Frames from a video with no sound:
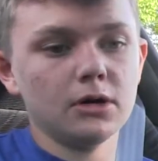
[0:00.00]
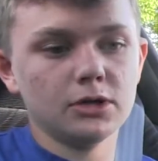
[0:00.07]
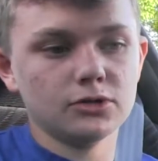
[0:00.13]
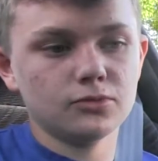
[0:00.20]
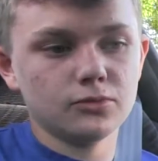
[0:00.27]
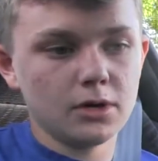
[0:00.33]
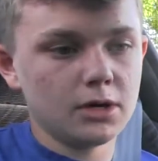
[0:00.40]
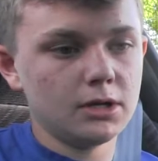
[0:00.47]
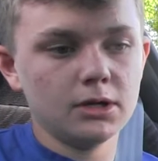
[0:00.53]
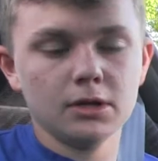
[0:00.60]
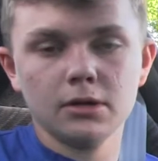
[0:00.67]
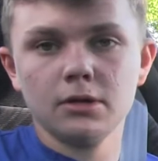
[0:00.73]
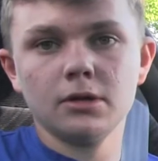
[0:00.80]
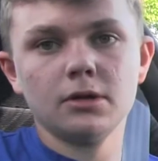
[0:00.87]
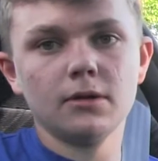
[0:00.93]
It's
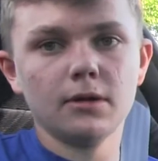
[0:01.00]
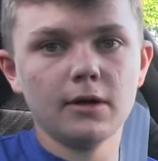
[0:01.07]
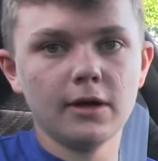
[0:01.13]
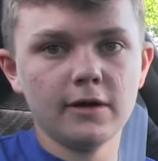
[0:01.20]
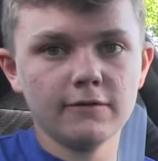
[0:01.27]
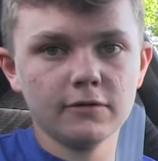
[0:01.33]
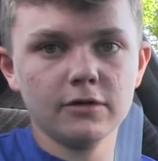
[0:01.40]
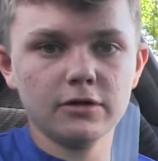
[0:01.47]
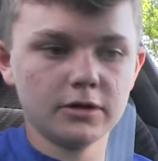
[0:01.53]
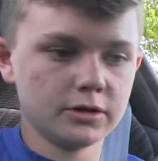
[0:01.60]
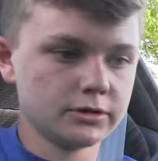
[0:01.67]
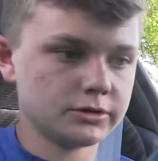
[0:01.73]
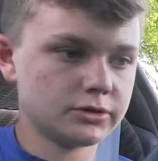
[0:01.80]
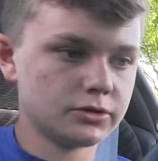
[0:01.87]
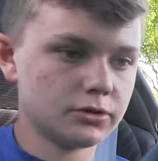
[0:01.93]
running,
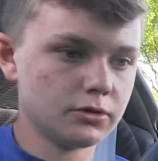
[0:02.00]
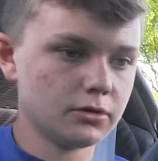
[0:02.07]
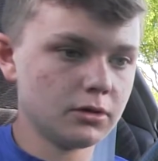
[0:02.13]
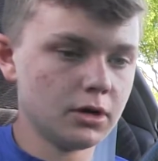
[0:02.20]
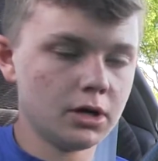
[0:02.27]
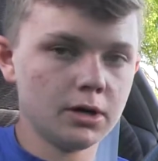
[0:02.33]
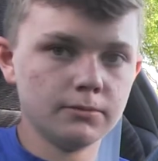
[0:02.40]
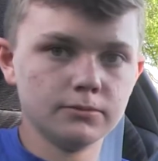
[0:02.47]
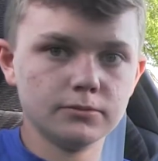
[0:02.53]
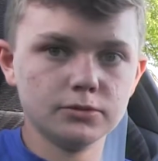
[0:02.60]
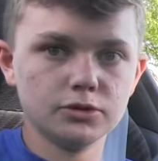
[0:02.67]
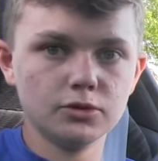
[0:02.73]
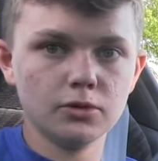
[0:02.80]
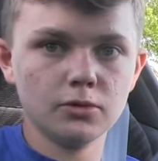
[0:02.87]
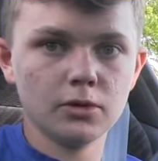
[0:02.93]
everything's
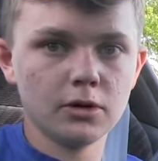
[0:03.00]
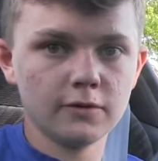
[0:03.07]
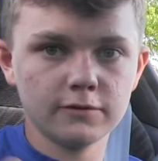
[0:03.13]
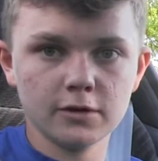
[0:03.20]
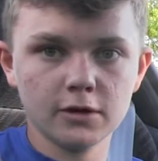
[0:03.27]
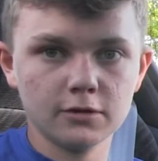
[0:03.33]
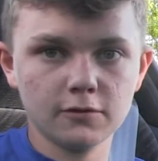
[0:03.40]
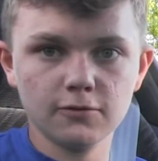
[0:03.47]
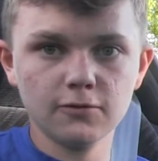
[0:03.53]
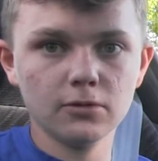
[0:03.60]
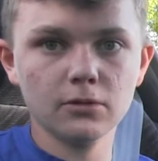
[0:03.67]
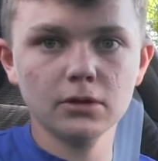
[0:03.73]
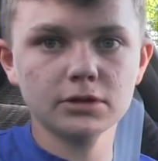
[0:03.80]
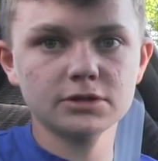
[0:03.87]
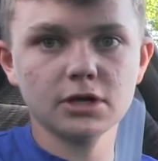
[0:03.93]
doing well. I've got the
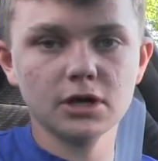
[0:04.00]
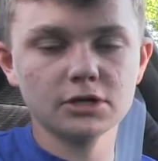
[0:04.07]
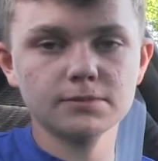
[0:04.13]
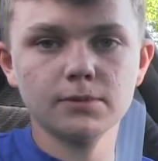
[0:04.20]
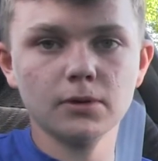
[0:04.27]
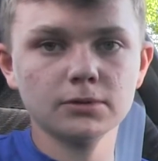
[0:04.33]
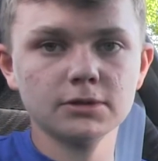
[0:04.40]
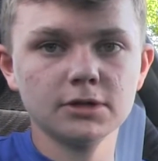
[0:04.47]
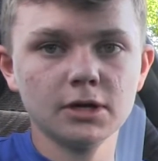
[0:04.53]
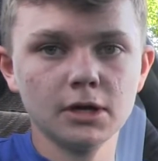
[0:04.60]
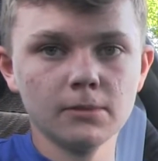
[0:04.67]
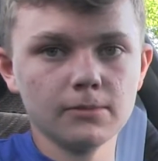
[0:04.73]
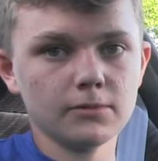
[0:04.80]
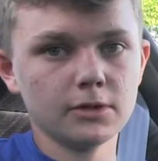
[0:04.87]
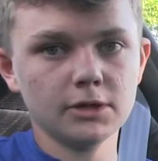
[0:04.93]
full exhaust bolted
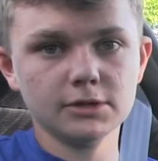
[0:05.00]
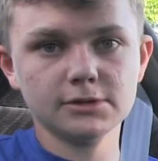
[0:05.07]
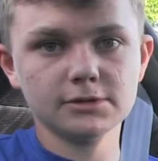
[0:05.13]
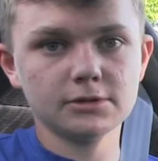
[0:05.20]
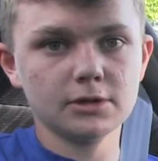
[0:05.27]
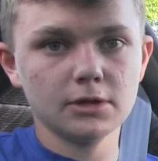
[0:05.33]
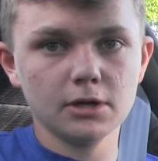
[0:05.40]
up. It's